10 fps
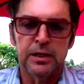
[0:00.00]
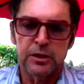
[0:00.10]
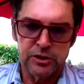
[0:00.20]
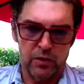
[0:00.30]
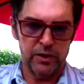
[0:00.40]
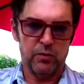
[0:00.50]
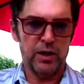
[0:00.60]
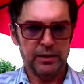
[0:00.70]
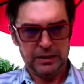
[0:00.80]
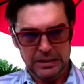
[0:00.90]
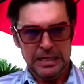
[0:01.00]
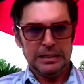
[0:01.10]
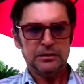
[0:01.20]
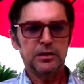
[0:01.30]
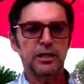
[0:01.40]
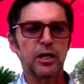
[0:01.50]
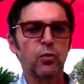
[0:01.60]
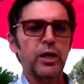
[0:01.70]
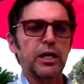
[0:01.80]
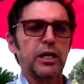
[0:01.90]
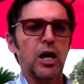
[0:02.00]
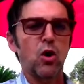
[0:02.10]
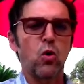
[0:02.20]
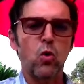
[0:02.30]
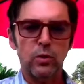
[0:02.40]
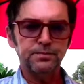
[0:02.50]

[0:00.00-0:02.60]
So anyway, here we go.